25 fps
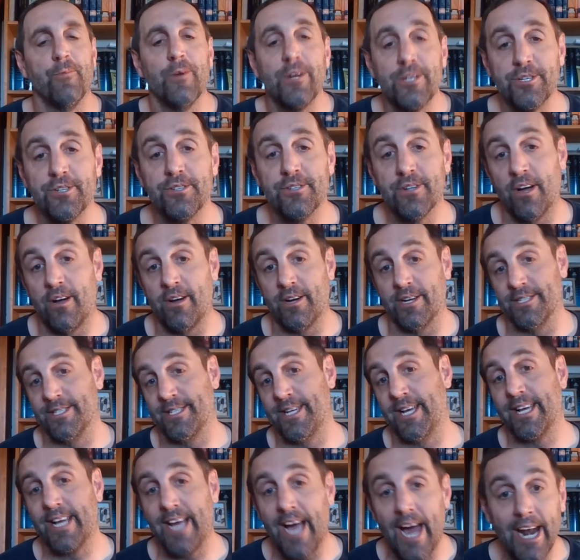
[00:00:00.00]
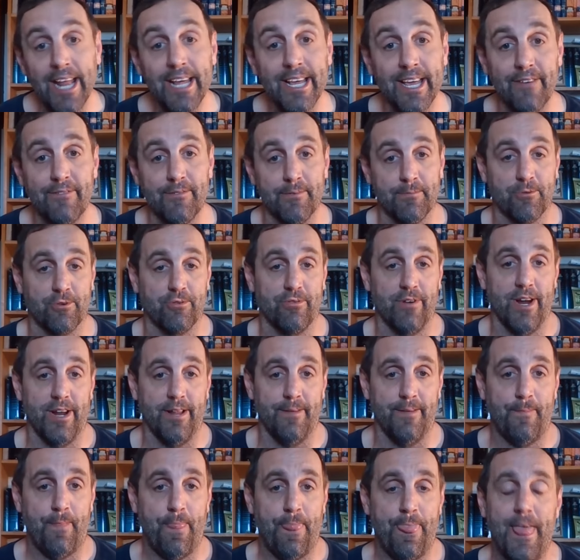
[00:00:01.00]
Richard Dawkins, I got to give him
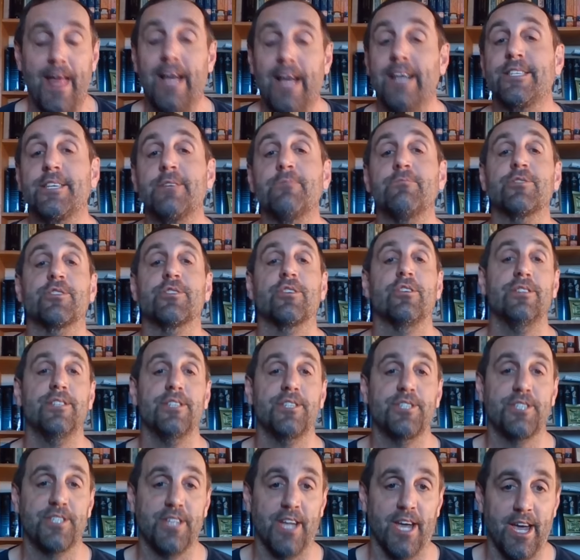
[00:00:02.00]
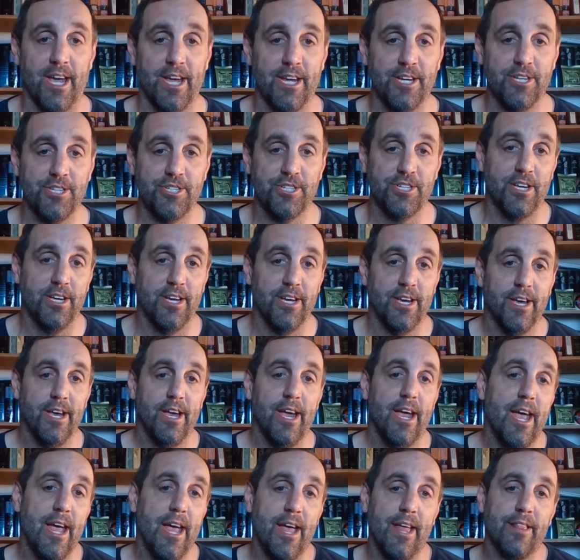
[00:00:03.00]
credit. As he was on the stage
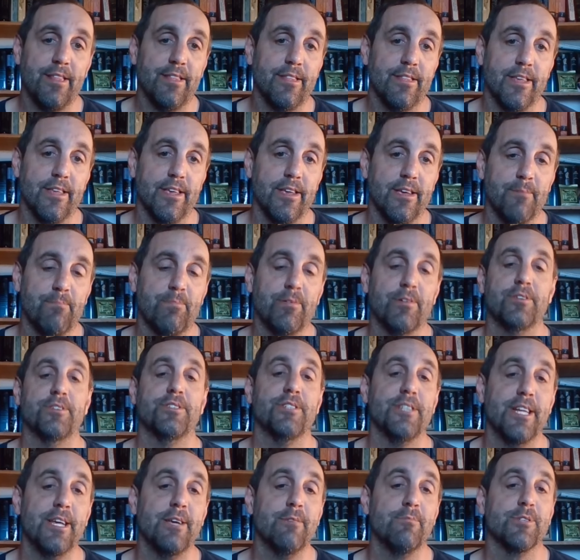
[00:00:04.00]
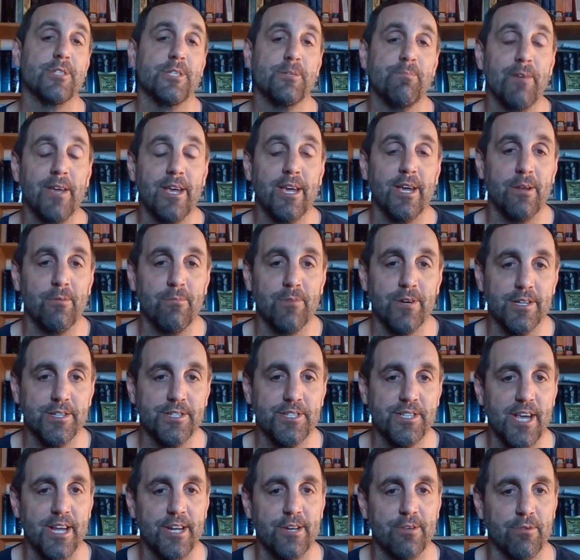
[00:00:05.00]
and the person he was speaking
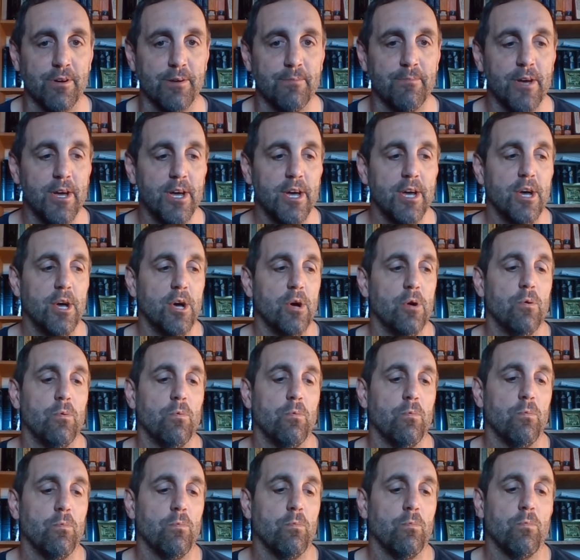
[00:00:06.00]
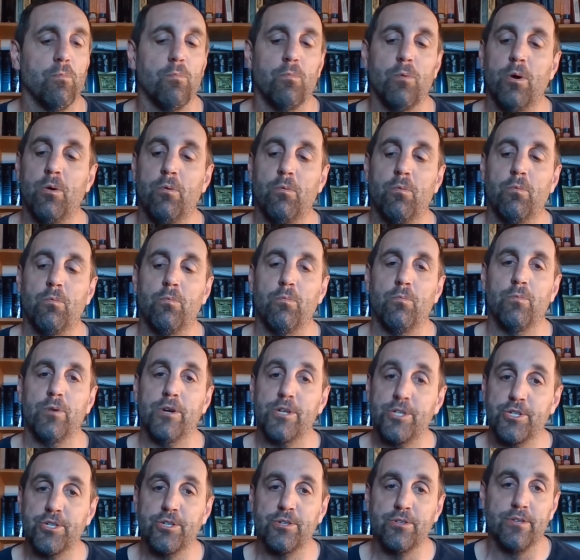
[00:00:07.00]
with said to him, "Well,
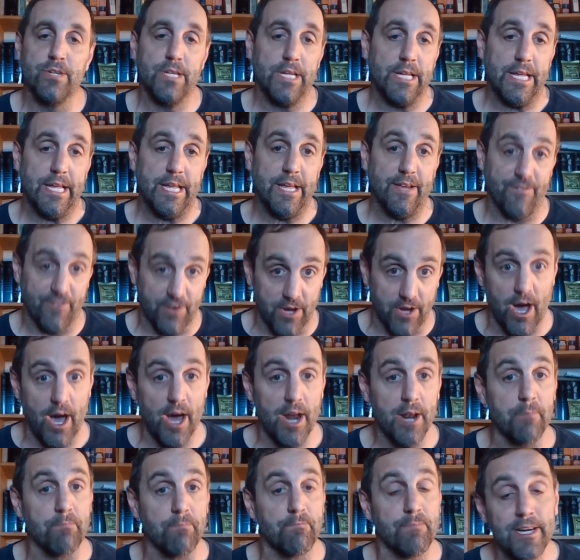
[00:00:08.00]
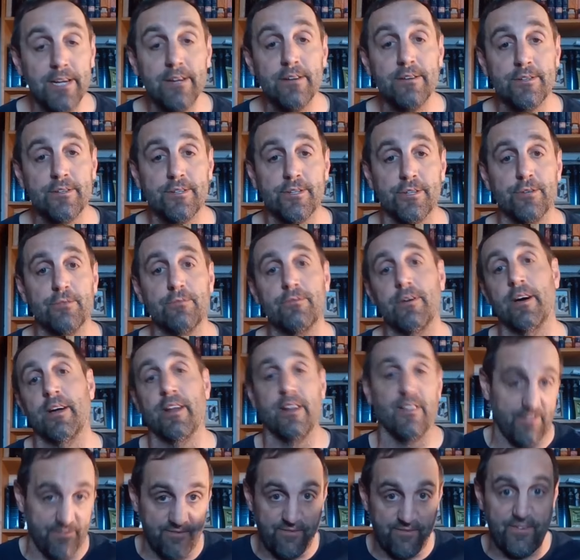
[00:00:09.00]
Richard, if God appeared to you
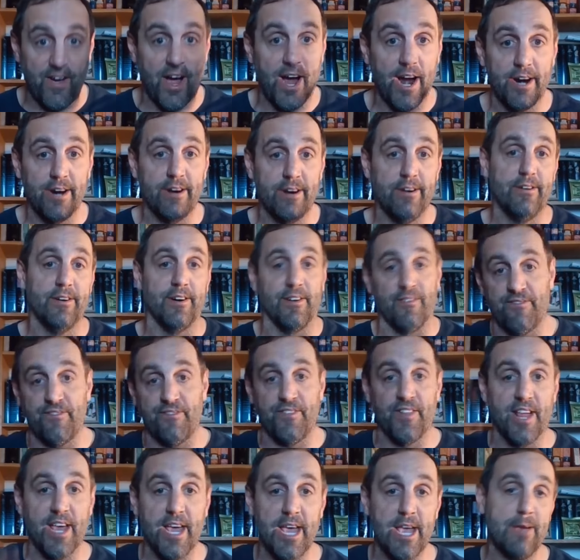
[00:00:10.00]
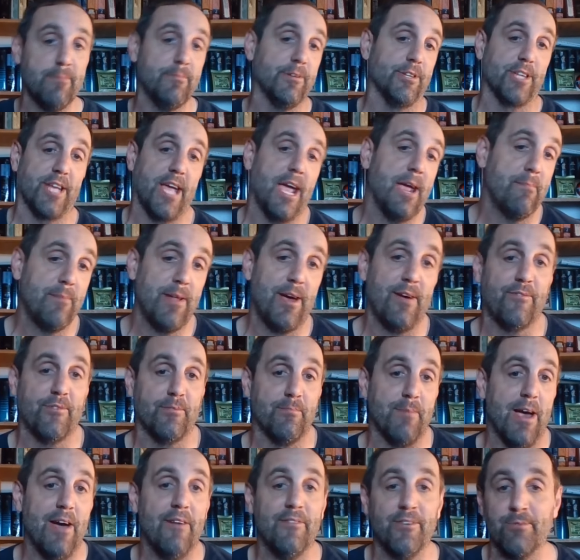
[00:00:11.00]
in a fire and a flame and came down
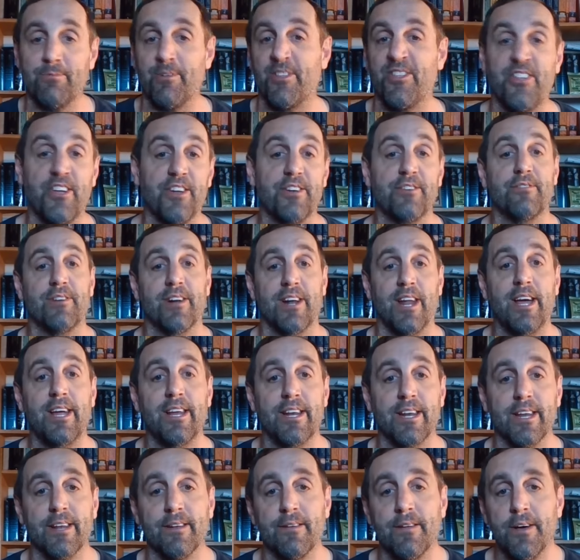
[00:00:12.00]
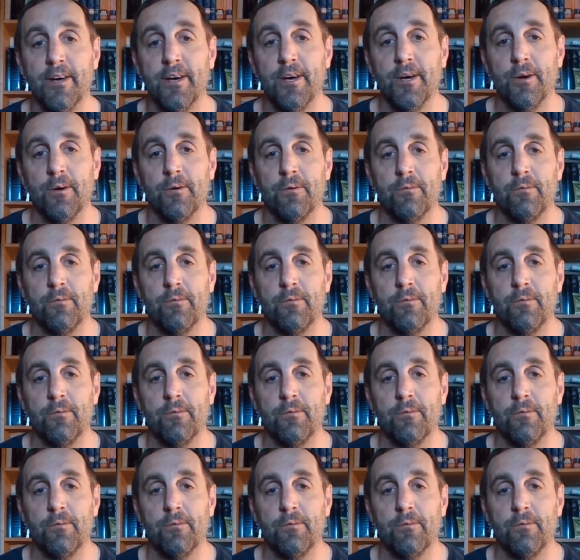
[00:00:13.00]
from heaven with thunder and lightning,